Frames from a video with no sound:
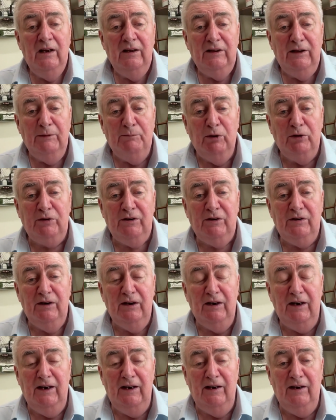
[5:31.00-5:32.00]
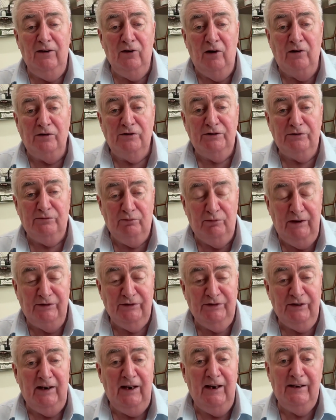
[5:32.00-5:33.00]
The book he launched
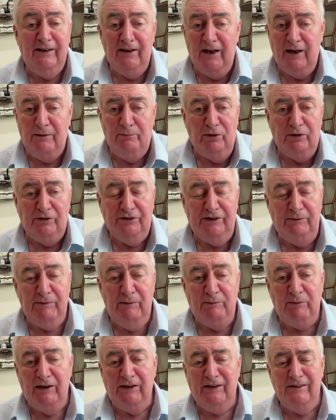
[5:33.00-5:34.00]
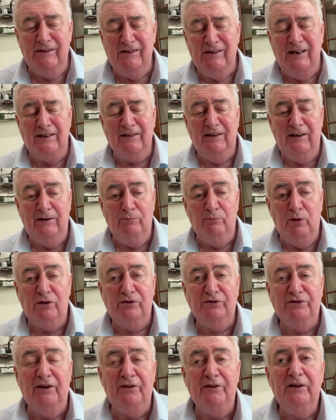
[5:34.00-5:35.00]
recently, he has a lot of books, he maybe has nineteen
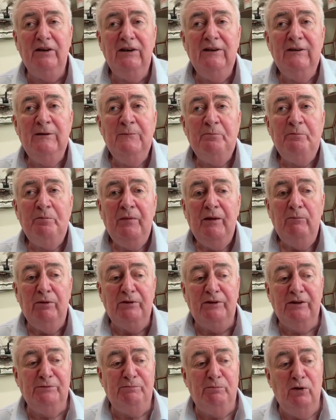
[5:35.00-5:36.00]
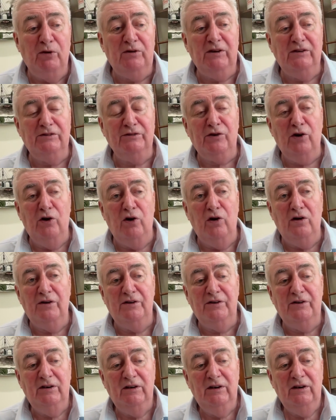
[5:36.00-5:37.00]
books out. But this book is
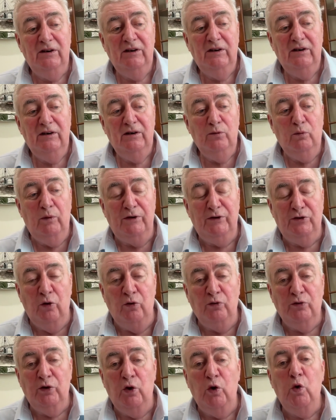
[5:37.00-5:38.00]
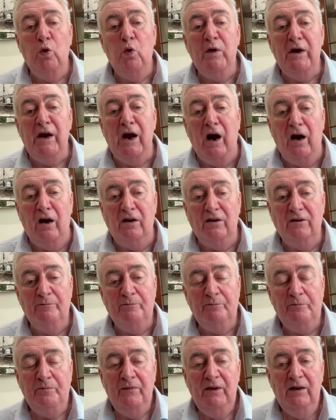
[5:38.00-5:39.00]
called We Don't Know Who We Are.
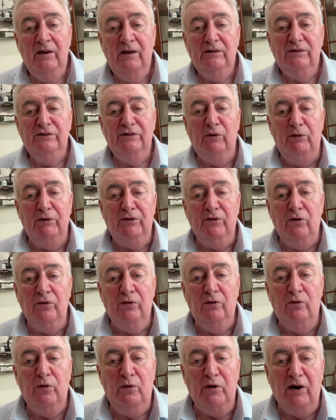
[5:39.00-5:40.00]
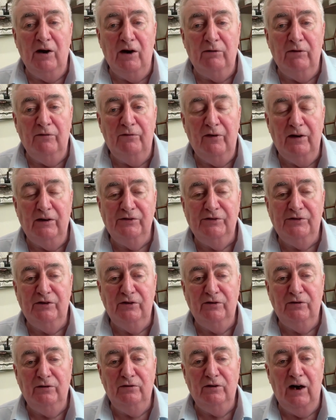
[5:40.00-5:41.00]
So We Don't Know Who We Are refers
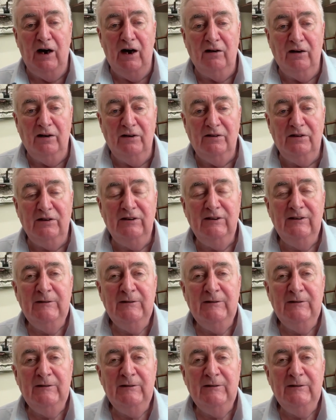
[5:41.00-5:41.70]
to Ireland